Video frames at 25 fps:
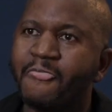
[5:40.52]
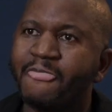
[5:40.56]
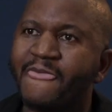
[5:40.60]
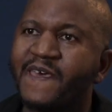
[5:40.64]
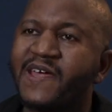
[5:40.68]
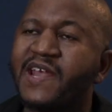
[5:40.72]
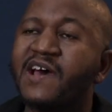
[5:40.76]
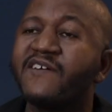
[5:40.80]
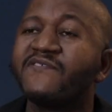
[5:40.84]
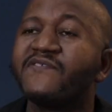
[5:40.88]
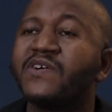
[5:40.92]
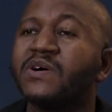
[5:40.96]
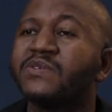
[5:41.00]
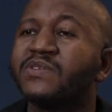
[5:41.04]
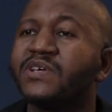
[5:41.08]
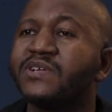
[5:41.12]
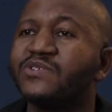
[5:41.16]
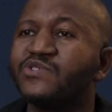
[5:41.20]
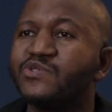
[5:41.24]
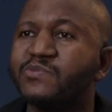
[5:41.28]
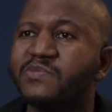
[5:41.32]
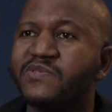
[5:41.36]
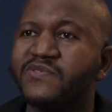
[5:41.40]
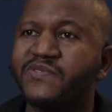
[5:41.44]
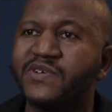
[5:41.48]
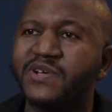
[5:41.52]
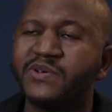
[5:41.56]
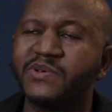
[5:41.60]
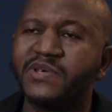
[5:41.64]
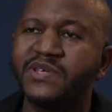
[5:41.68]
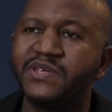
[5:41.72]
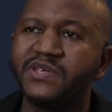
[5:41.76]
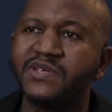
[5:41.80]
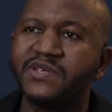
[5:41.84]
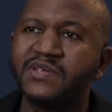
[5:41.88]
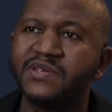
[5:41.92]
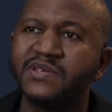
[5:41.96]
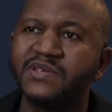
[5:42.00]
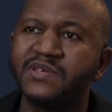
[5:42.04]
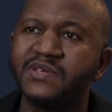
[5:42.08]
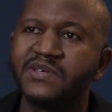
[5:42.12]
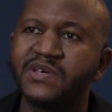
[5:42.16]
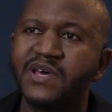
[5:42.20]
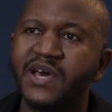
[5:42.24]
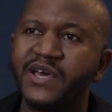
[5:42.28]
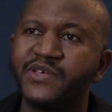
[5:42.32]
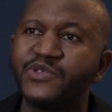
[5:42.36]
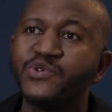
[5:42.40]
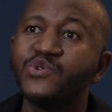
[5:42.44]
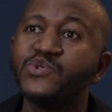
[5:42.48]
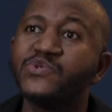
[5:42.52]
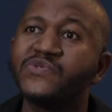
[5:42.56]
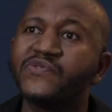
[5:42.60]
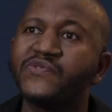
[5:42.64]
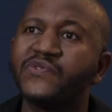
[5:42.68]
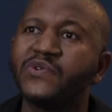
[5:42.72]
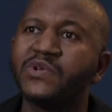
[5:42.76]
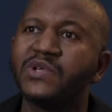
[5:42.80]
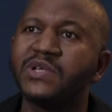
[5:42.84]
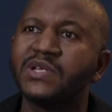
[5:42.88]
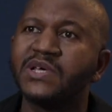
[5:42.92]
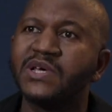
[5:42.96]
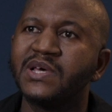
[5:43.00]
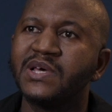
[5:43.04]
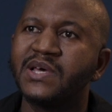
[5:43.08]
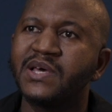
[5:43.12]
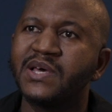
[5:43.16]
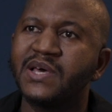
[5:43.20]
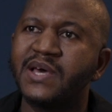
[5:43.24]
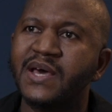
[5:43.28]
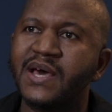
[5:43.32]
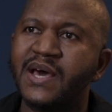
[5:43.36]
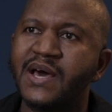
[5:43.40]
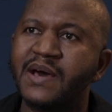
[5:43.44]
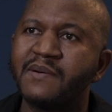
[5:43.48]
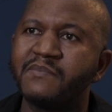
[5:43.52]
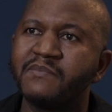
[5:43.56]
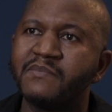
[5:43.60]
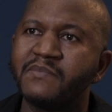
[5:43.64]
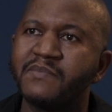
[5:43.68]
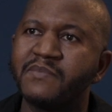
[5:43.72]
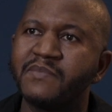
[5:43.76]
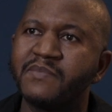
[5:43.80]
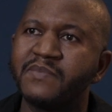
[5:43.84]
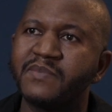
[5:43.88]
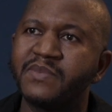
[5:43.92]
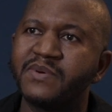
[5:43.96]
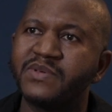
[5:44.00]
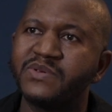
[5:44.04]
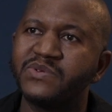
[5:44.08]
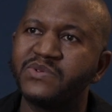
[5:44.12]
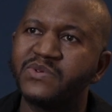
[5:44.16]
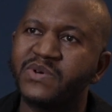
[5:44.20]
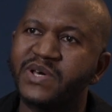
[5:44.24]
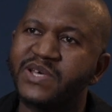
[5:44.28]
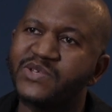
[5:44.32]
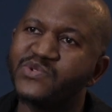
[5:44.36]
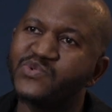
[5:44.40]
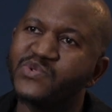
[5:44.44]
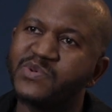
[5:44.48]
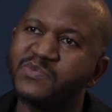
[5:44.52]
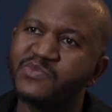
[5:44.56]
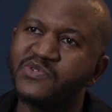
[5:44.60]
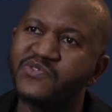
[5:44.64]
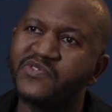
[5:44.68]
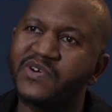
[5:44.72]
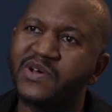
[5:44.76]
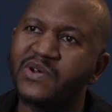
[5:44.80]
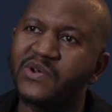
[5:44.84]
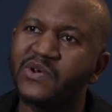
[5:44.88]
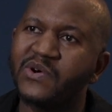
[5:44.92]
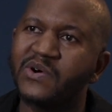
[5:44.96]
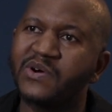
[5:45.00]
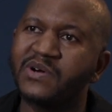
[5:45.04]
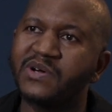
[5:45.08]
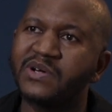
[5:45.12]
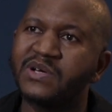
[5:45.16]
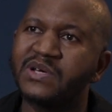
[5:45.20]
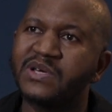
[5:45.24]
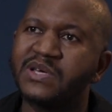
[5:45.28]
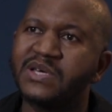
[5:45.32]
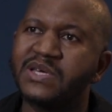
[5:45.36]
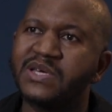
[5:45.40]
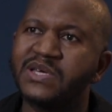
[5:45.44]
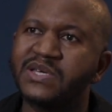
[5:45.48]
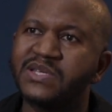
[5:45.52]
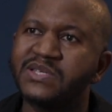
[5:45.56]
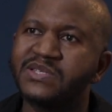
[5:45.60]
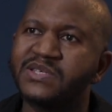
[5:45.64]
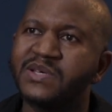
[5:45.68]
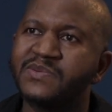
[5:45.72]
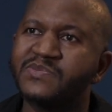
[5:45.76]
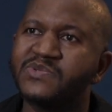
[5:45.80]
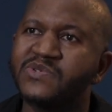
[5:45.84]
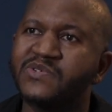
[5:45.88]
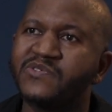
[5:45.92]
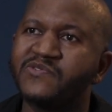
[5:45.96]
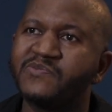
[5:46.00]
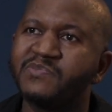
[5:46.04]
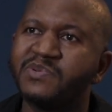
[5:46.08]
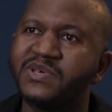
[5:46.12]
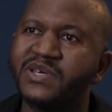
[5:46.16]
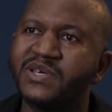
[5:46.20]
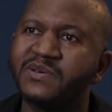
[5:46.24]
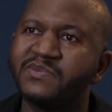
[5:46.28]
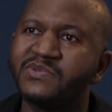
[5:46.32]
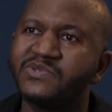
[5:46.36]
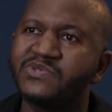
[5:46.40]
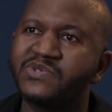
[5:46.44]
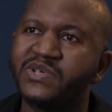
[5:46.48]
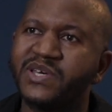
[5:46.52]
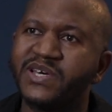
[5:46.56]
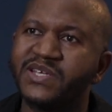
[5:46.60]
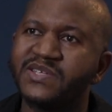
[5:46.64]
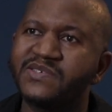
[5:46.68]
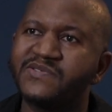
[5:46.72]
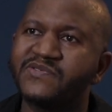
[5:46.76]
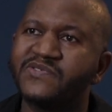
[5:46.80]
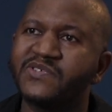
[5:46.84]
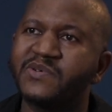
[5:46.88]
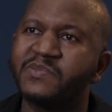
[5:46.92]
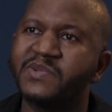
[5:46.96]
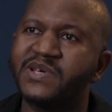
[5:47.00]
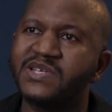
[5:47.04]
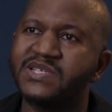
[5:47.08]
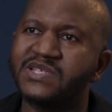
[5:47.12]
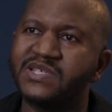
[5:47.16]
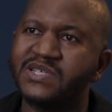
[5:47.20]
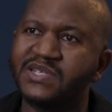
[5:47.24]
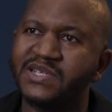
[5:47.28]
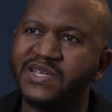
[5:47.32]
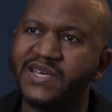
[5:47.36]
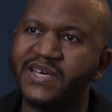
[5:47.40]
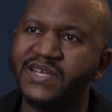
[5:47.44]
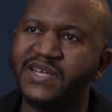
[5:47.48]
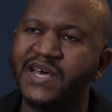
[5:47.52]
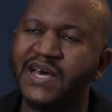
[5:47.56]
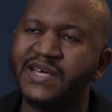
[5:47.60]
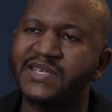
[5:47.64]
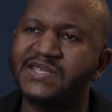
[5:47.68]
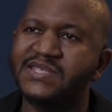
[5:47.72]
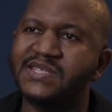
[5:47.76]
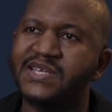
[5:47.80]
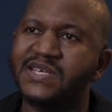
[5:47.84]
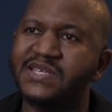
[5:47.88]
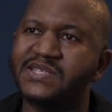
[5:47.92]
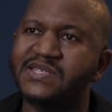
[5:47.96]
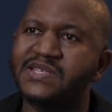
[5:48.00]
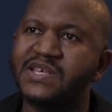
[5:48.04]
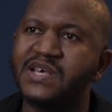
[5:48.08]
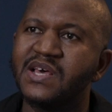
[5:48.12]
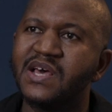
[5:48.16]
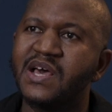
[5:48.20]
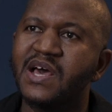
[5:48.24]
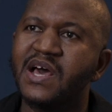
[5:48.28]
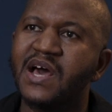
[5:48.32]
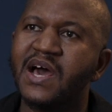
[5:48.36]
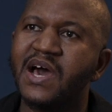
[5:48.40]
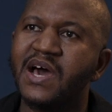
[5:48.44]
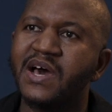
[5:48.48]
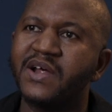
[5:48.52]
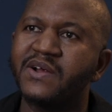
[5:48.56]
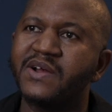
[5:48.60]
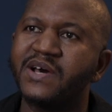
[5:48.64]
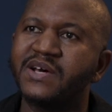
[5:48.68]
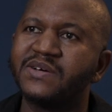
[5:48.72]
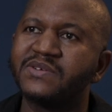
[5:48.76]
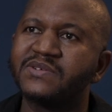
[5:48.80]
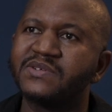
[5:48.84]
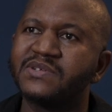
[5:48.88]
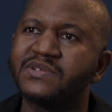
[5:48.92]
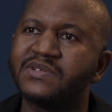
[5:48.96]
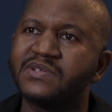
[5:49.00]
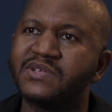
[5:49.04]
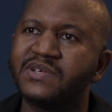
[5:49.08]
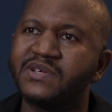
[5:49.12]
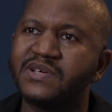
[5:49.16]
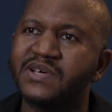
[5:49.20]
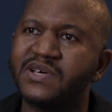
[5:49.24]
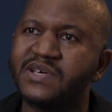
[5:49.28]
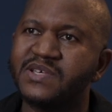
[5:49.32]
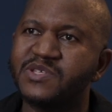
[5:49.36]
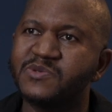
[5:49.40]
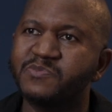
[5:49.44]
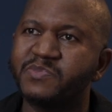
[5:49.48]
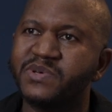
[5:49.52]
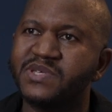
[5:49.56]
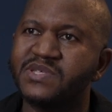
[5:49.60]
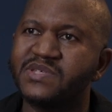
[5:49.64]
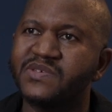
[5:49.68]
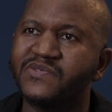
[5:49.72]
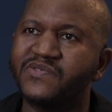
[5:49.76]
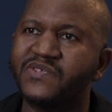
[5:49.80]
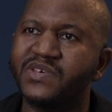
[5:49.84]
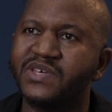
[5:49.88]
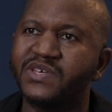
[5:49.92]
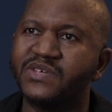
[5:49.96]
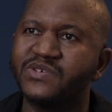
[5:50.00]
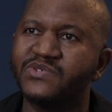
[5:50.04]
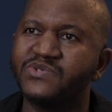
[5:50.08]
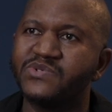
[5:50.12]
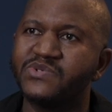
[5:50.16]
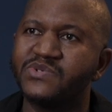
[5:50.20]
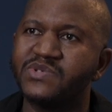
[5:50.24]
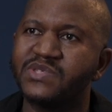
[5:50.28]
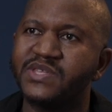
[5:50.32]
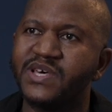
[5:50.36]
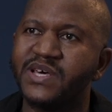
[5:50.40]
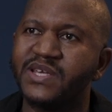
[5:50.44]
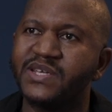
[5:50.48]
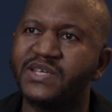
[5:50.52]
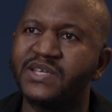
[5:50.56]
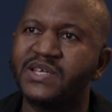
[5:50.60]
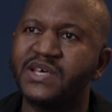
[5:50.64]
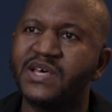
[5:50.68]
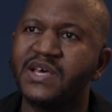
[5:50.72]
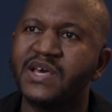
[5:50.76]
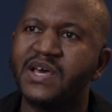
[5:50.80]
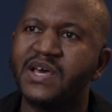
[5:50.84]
and I found that to be very useful, you know, as we move along in terms of being able to get information and get answers around specific issues that